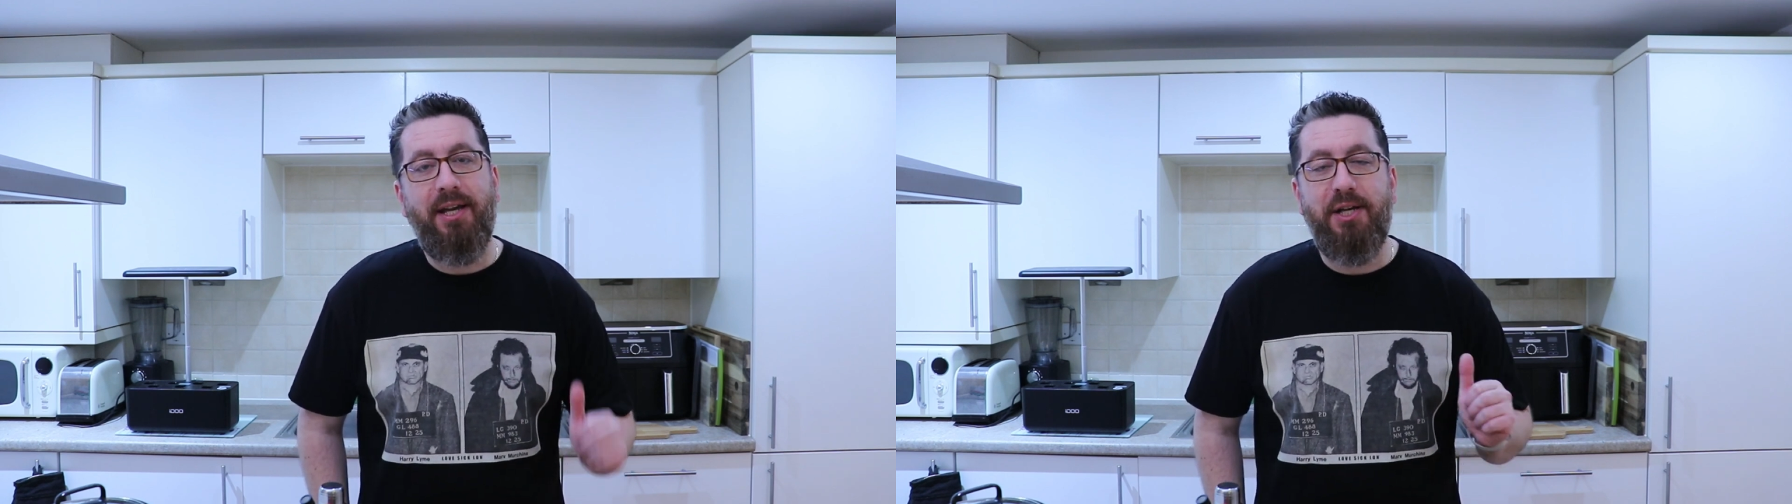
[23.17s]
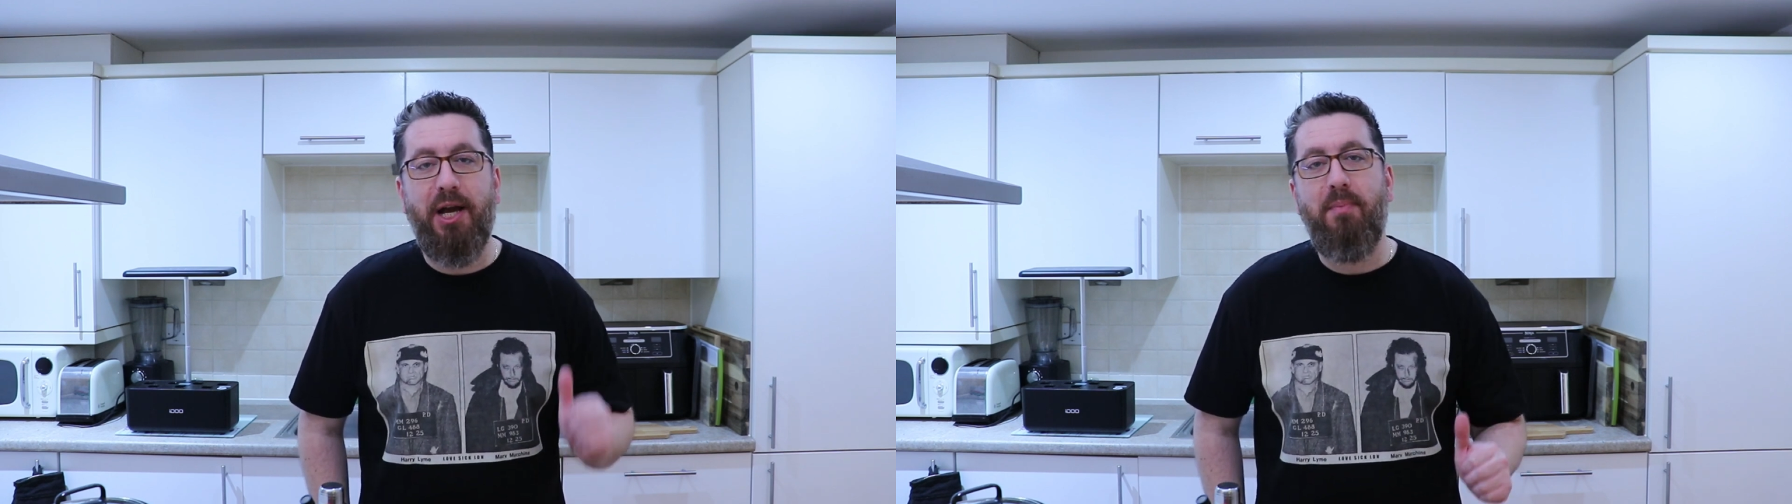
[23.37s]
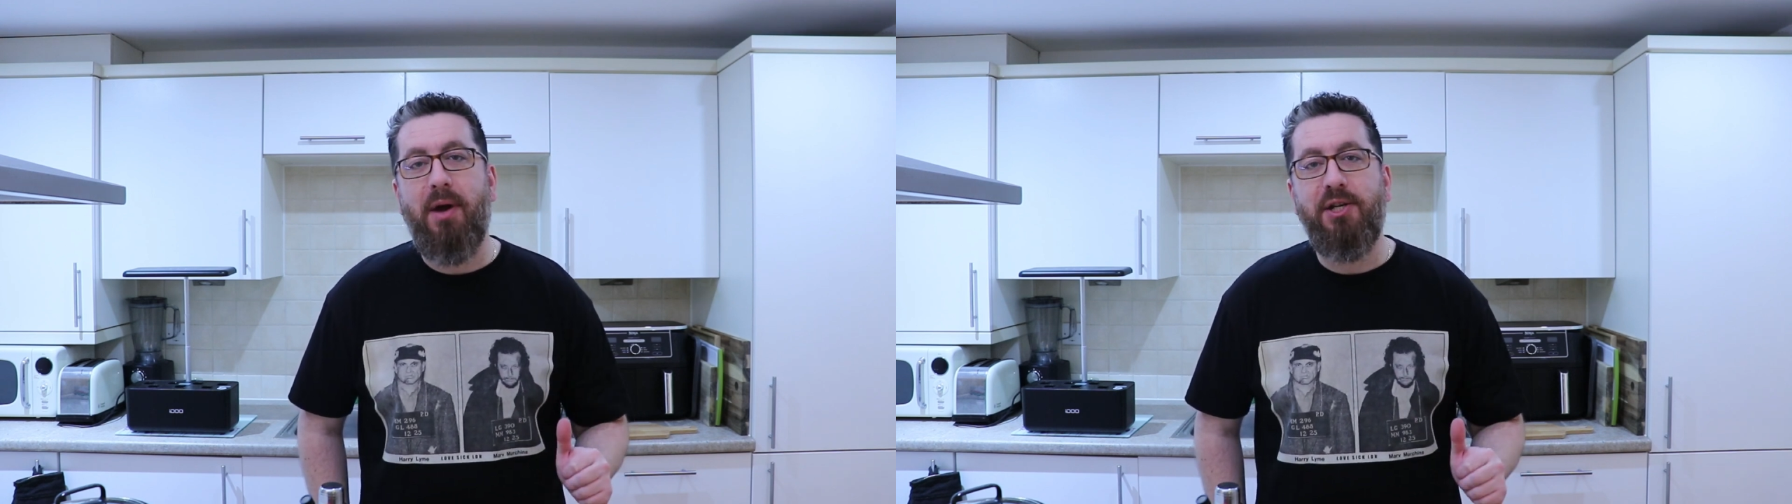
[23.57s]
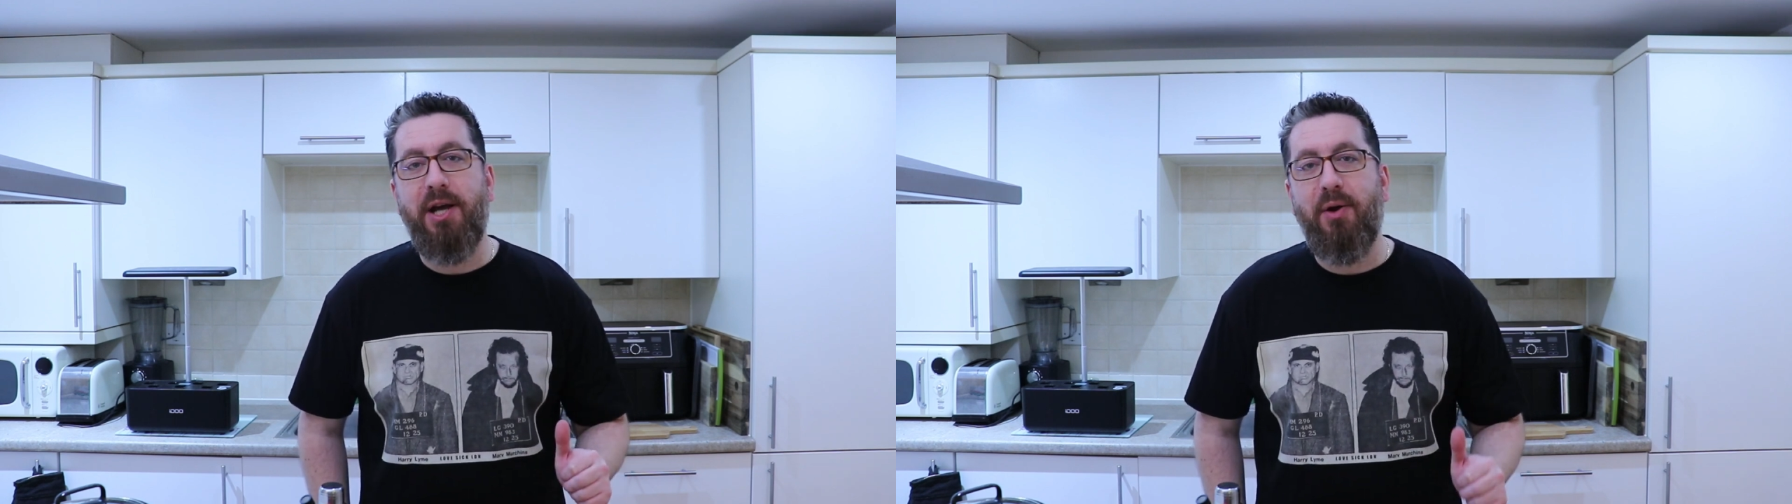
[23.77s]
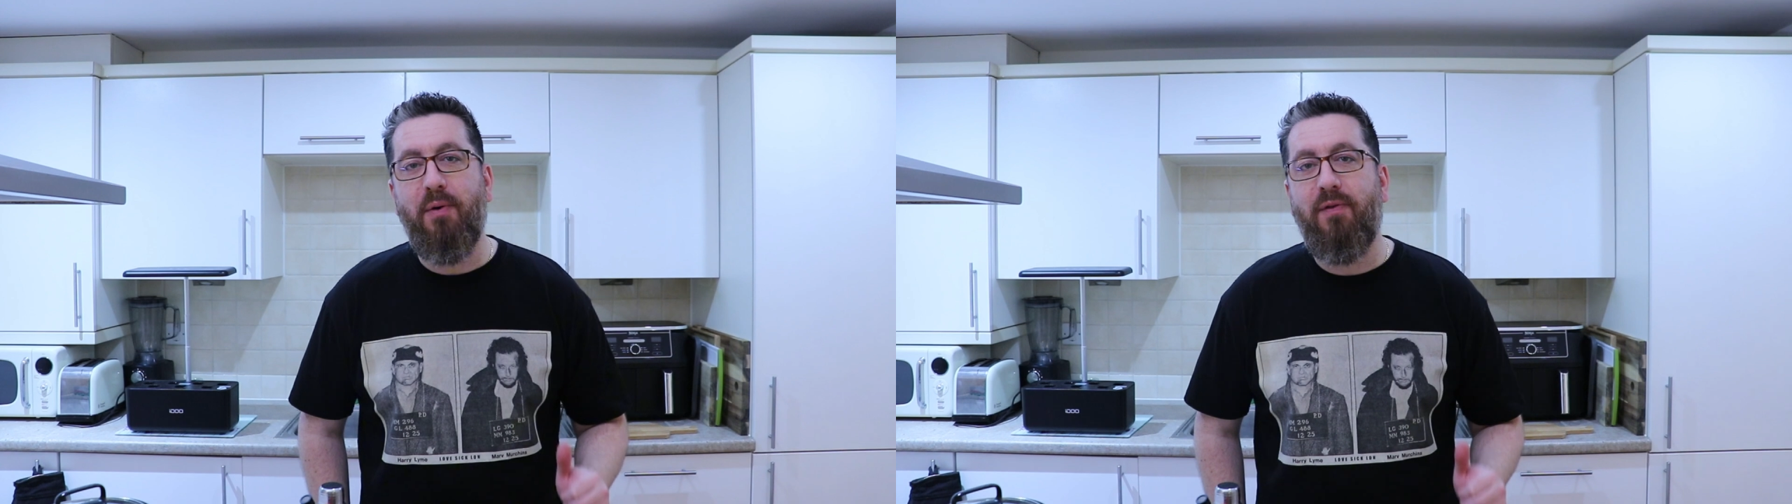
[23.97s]
check out my
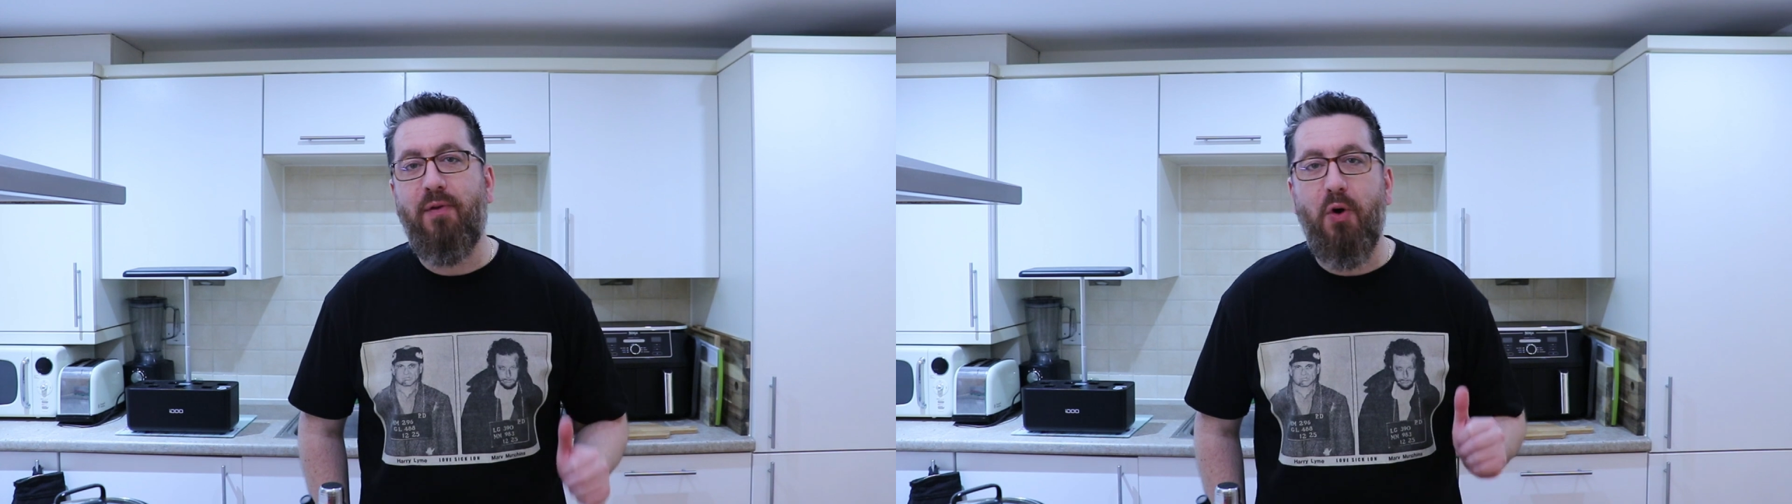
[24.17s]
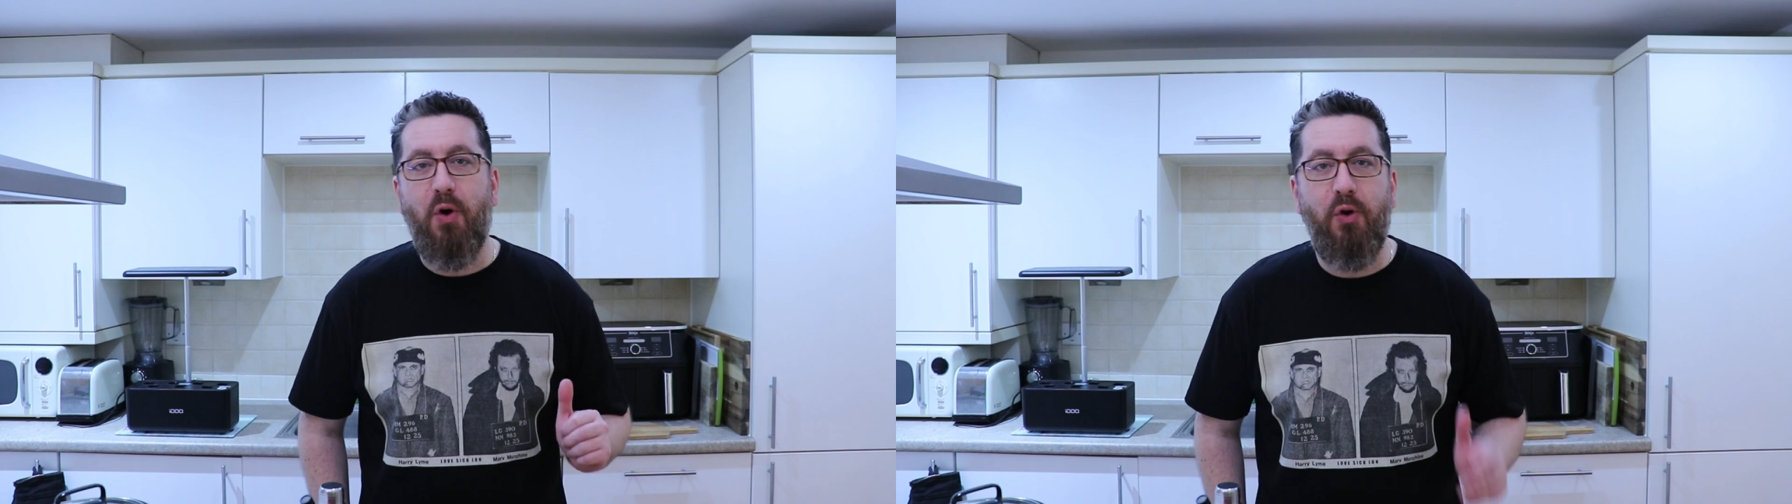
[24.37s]
channel for